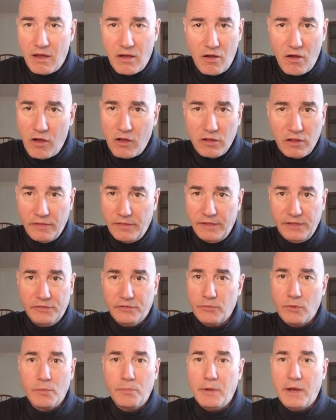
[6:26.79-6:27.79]
all of
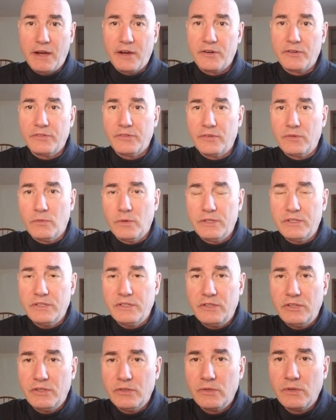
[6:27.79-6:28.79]
these repairs and what to
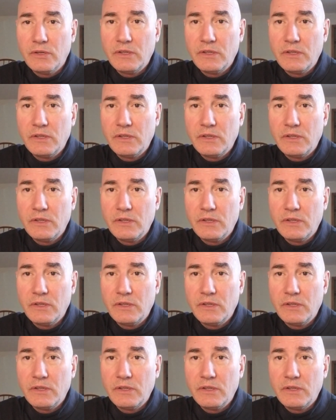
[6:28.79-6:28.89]
do.